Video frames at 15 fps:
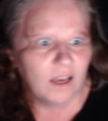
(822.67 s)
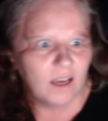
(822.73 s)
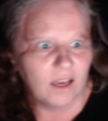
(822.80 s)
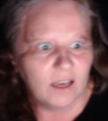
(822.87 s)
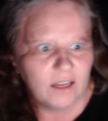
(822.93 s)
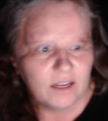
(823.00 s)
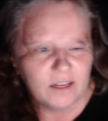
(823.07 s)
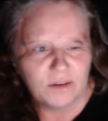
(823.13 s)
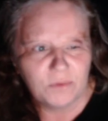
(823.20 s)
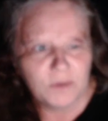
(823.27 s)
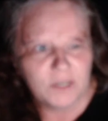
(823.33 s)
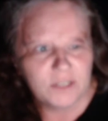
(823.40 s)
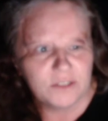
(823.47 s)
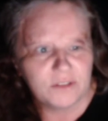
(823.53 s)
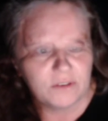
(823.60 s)
And I don't
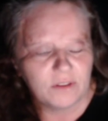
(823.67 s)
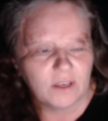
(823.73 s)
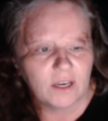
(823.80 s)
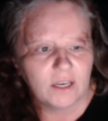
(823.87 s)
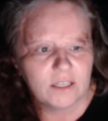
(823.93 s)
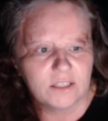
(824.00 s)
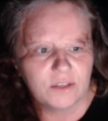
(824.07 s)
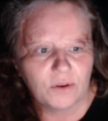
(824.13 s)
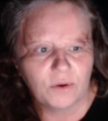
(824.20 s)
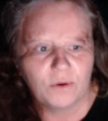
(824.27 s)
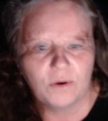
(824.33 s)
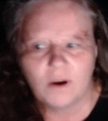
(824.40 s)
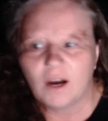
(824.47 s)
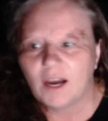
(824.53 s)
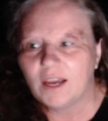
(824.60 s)
want to do that.
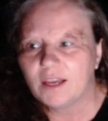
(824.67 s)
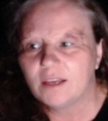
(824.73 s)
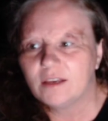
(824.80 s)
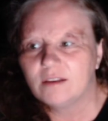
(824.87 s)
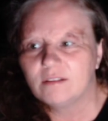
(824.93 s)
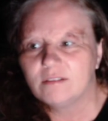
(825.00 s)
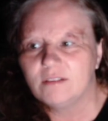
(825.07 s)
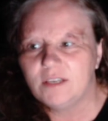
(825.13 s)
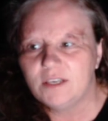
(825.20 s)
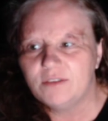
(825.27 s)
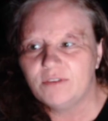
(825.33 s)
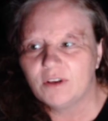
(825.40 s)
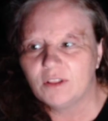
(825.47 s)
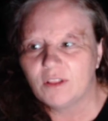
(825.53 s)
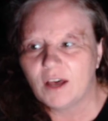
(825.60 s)
So I
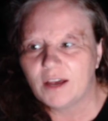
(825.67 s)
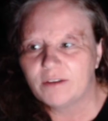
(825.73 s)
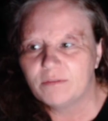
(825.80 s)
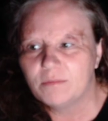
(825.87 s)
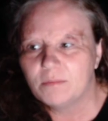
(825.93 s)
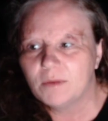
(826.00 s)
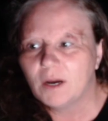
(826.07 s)
leave a lot of,